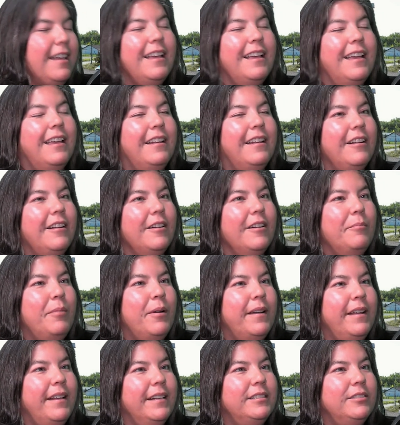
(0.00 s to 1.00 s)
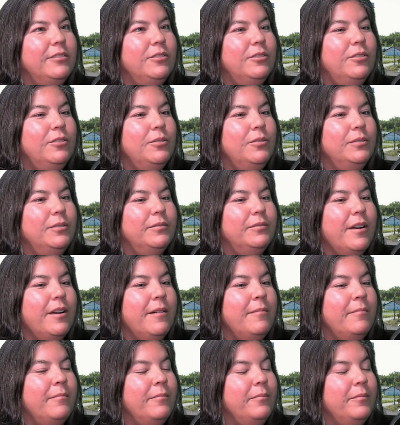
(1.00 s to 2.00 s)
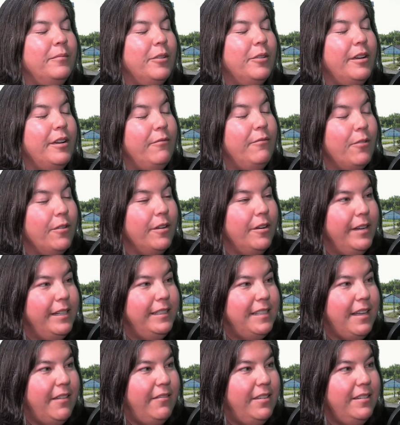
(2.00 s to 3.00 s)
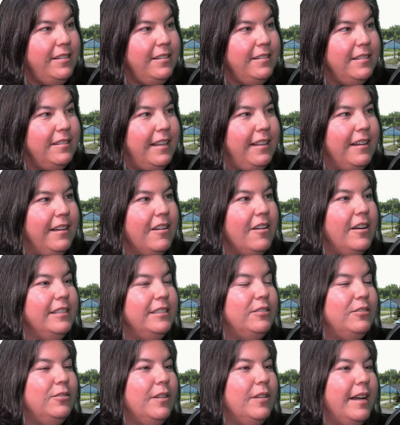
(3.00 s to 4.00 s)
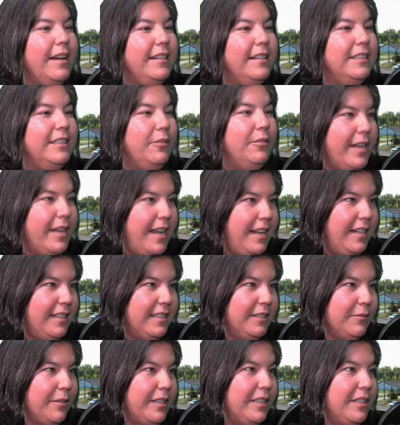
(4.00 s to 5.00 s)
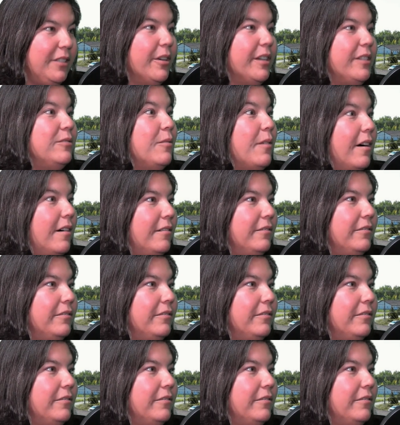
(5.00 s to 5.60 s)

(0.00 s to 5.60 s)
and our Pontiac school goes from grade 4 to grade 7, and our high school has the grade 8s right to grade 12.